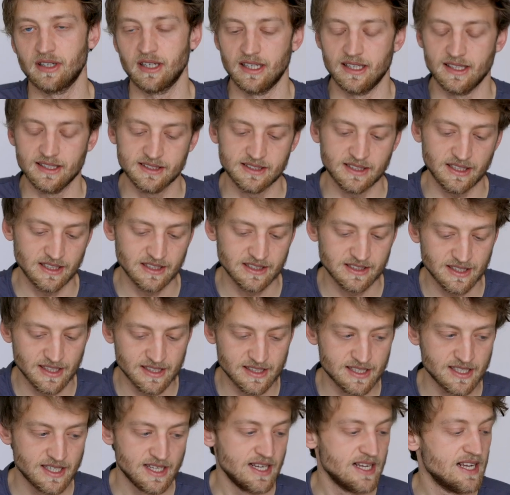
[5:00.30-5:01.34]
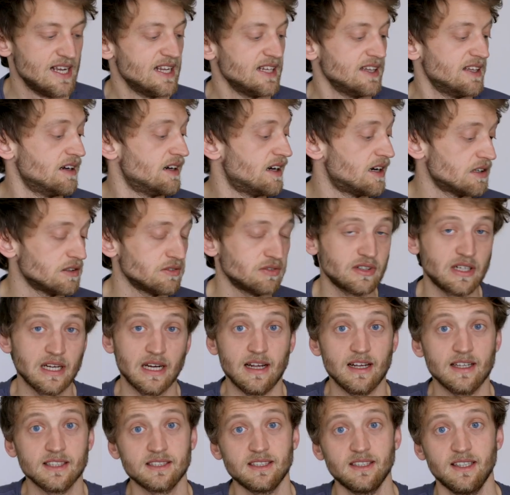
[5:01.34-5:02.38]
glass is that the RF
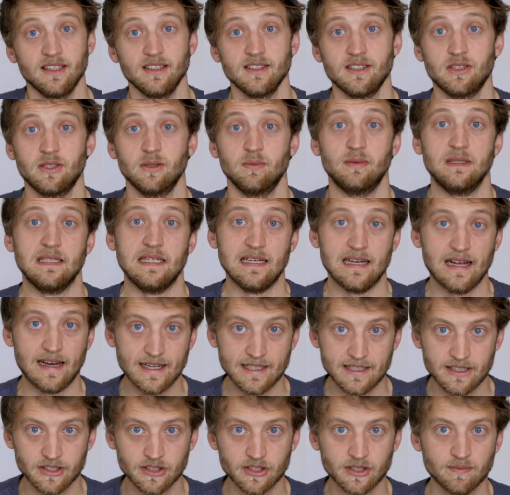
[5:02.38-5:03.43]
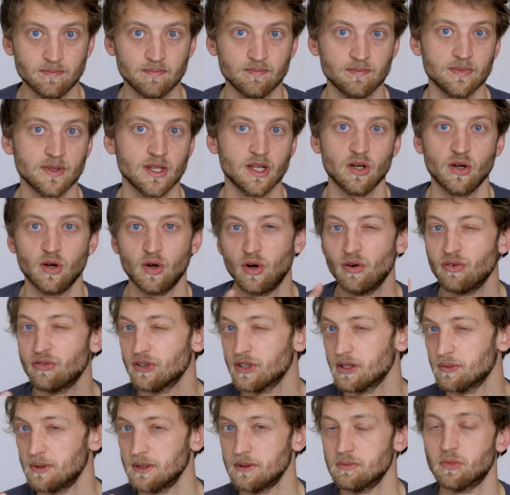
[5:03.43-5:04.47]
glass tends to be lighter,
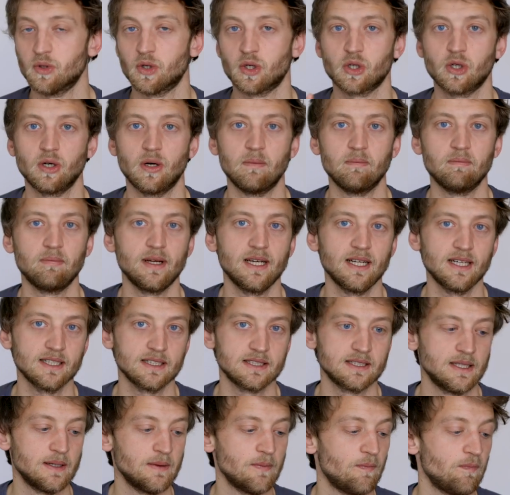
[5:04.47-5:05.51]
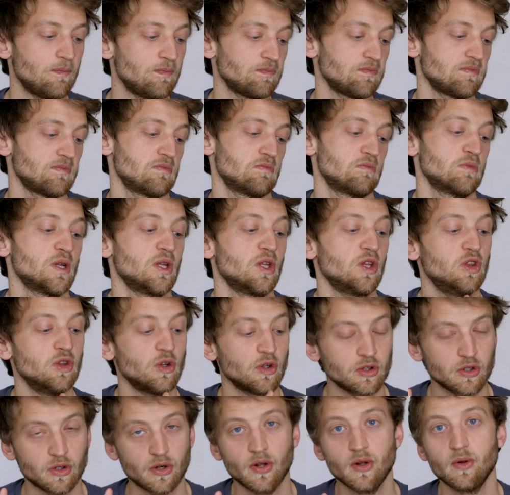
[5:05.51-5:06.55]
often a bit more compact,
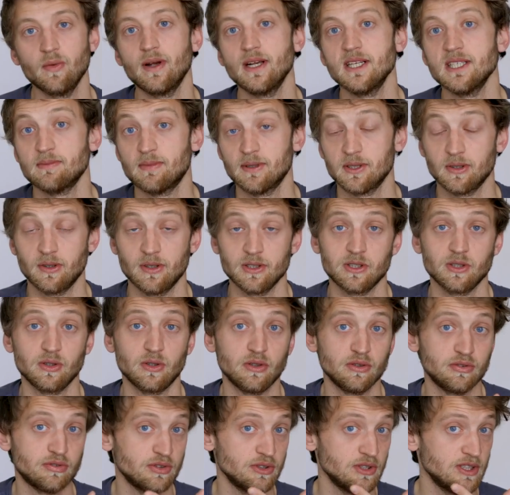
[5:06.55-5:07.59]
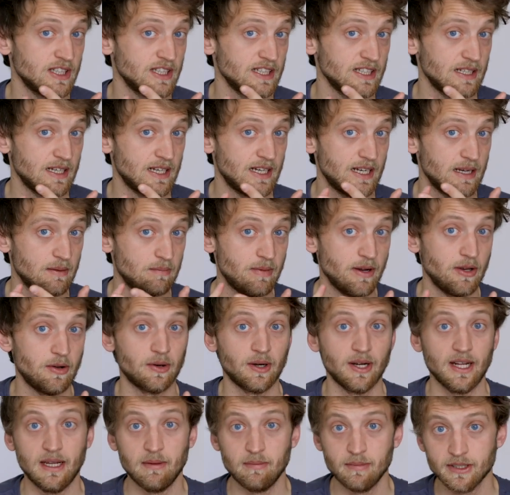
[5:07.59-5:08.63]
not always, but also often
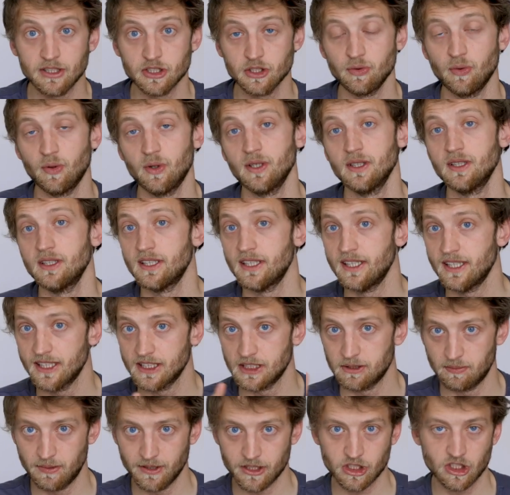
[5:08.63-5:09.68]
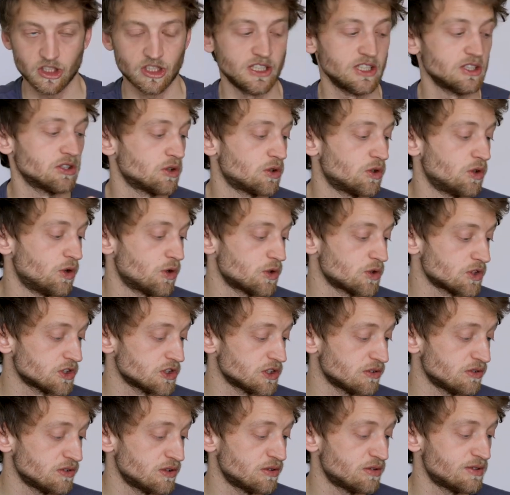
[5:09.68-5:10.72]
better image quality, especially in the corners
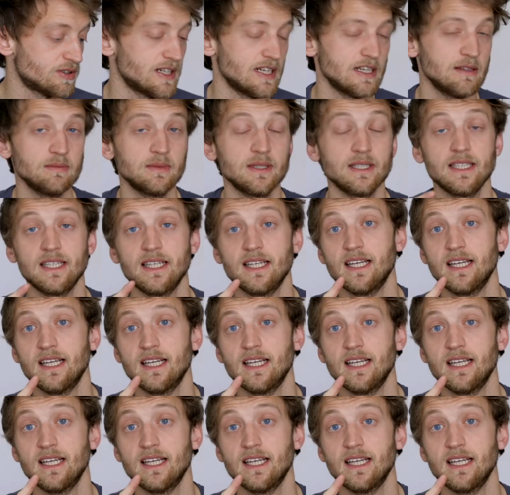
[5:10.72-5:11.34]
of the frame.